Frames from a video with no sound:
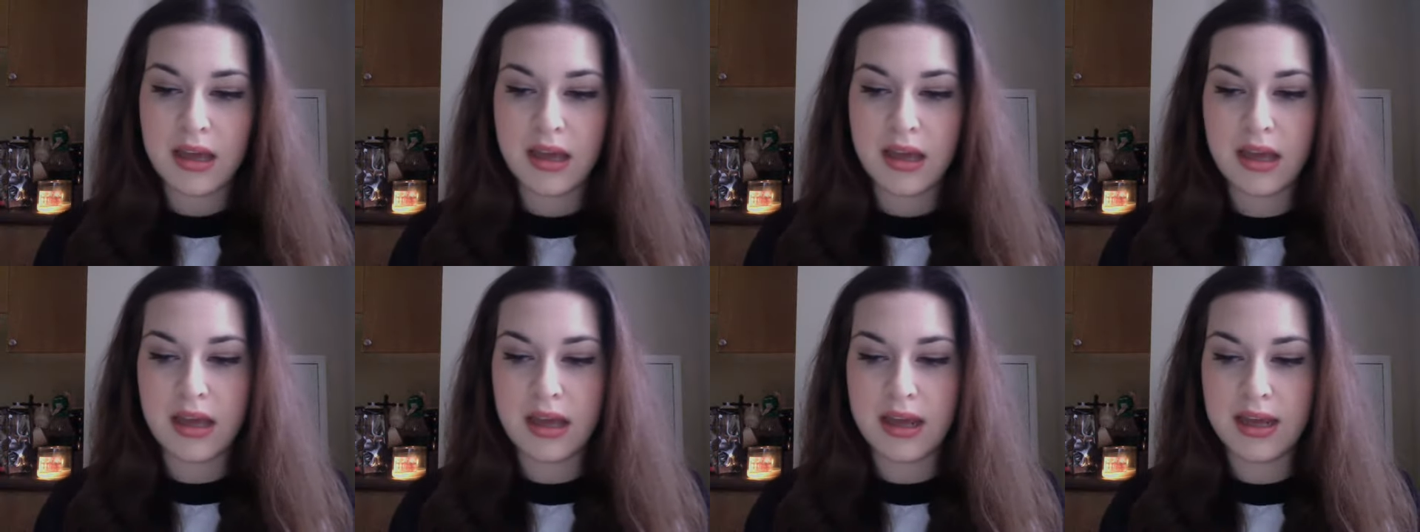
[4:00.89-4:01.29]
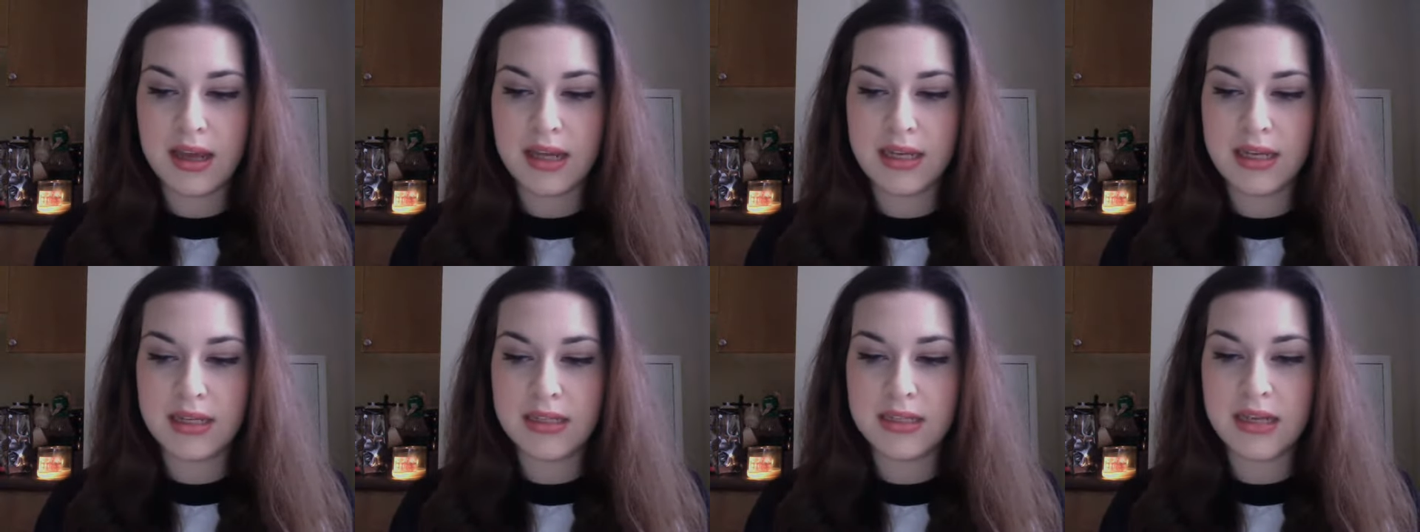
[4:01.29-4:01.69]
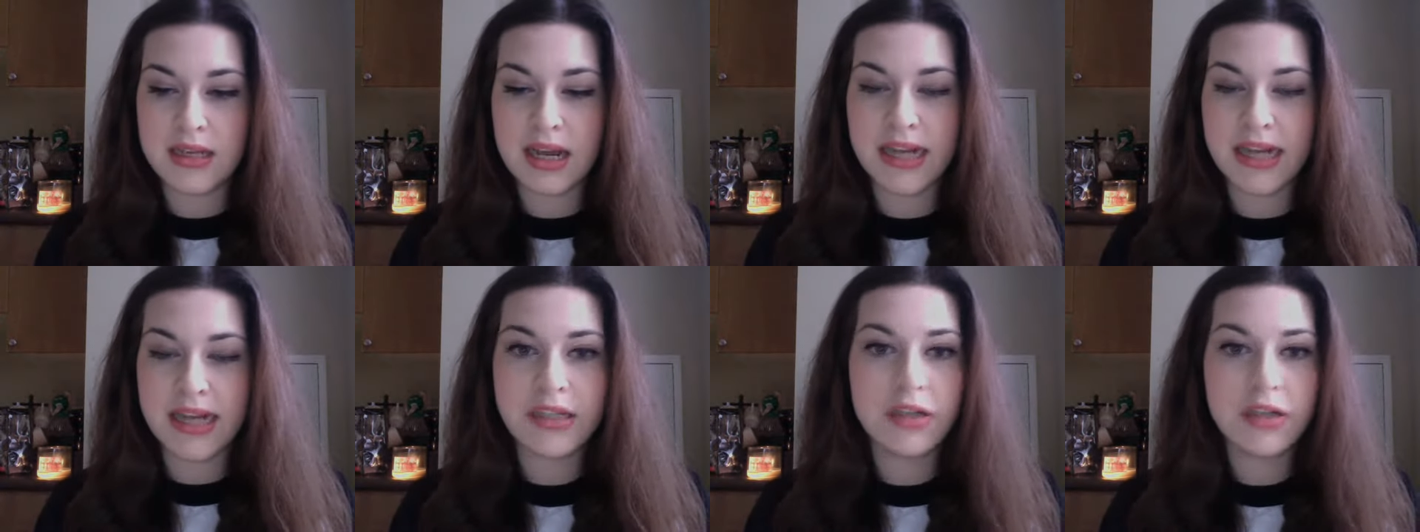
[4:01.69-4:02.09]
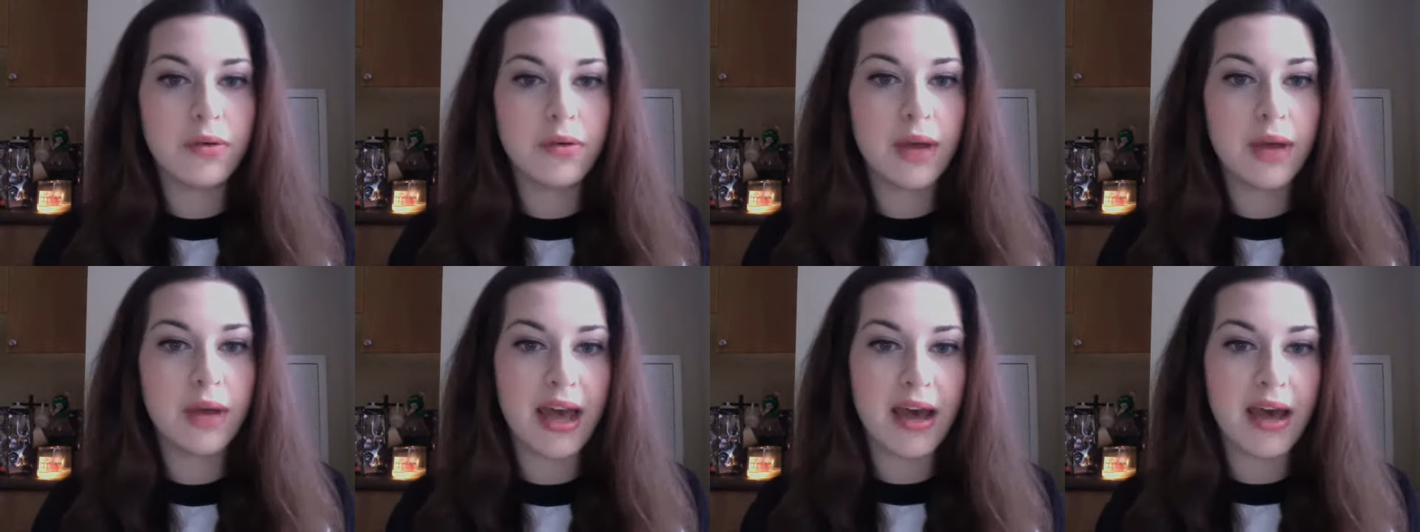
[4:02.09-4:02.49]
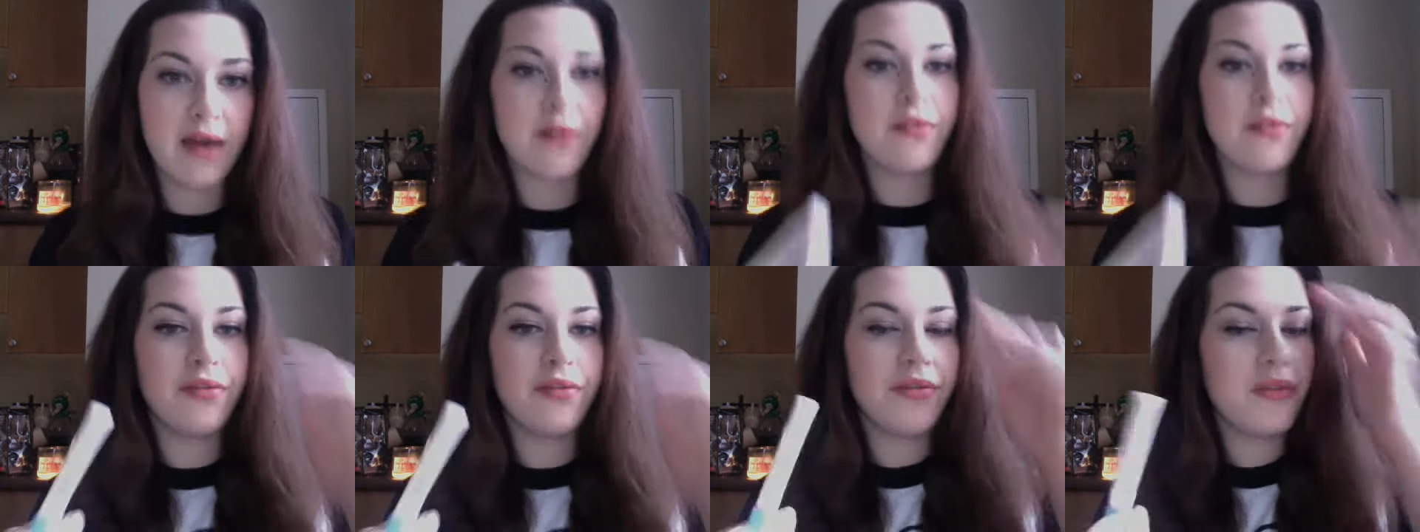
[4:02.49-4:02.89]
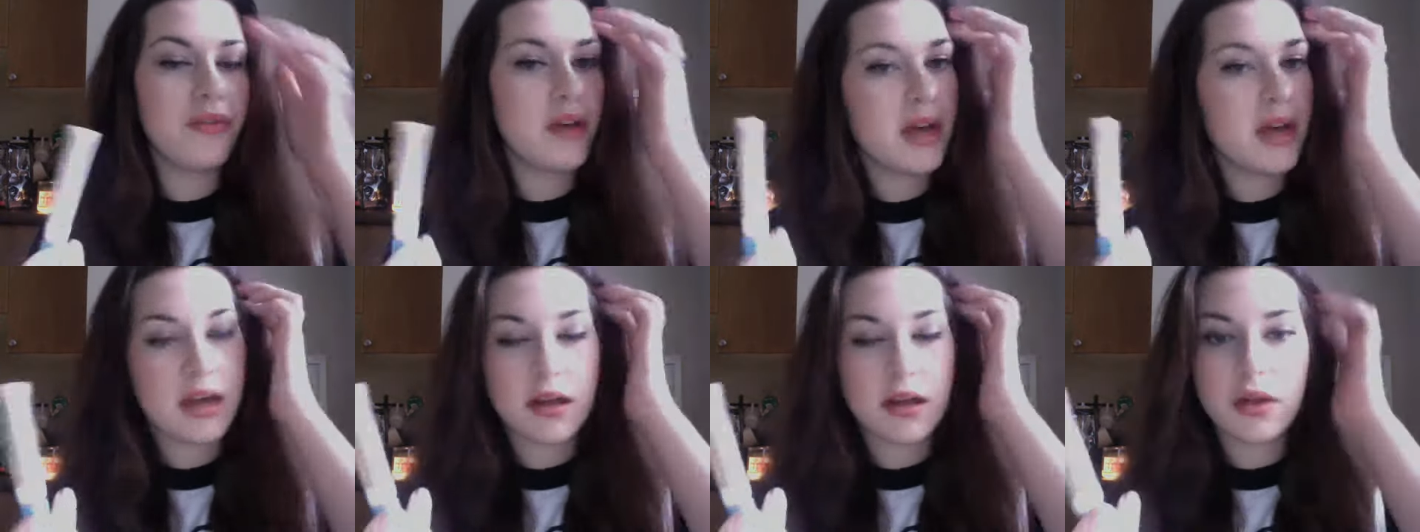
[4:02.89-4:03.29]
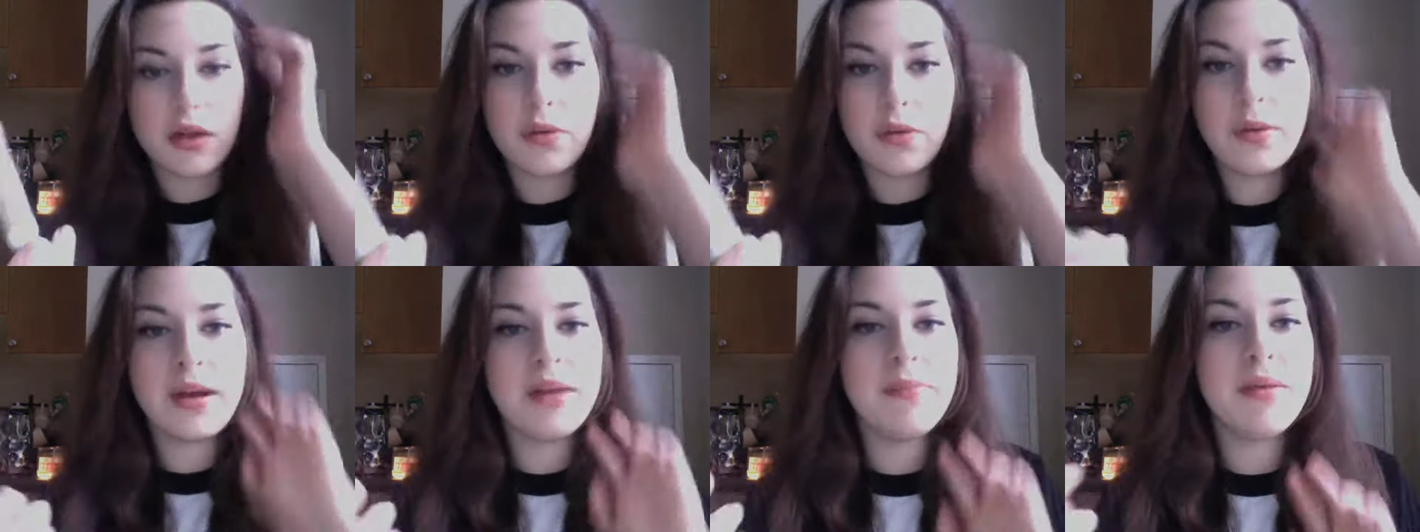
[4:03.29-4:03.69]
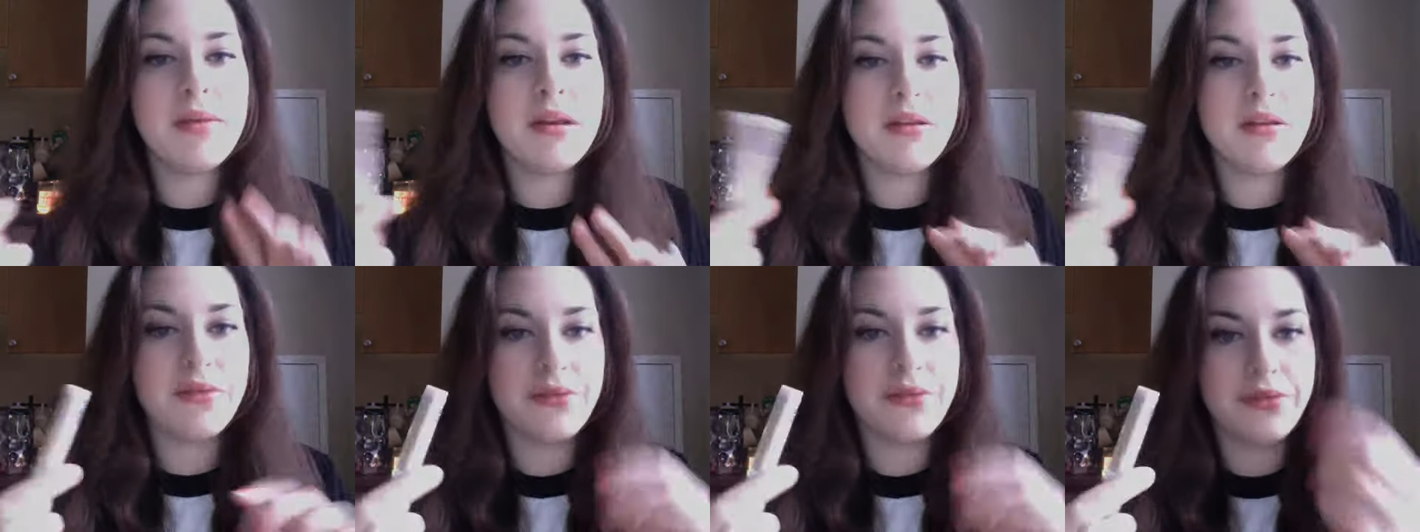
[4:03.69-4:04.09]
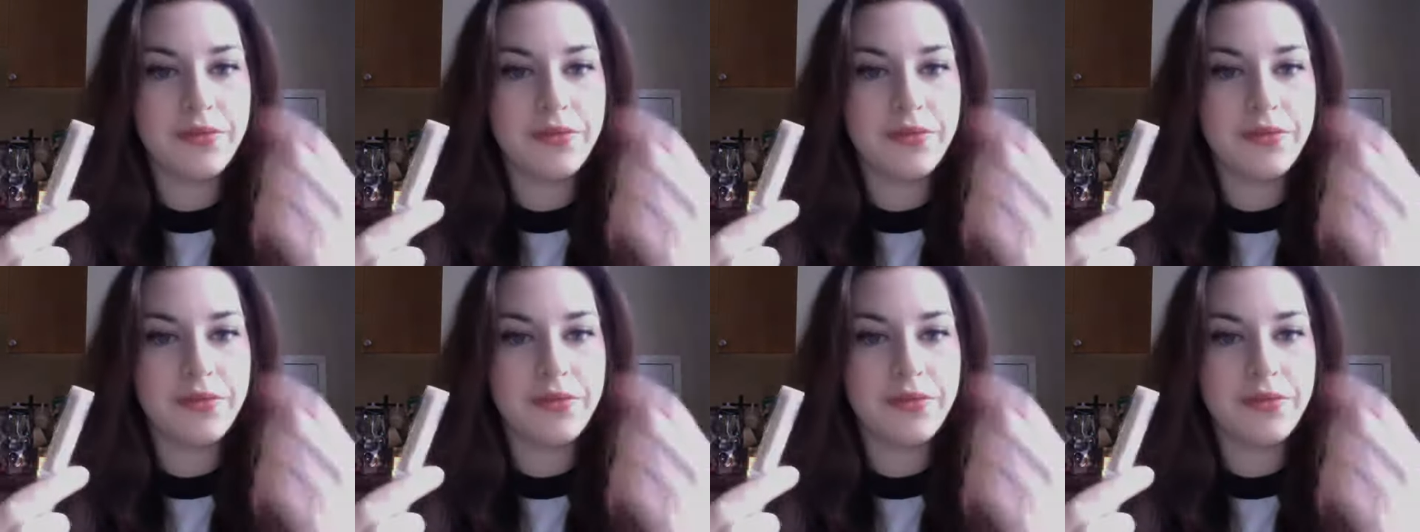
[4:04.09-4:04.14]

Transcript: And I do have quite a bit of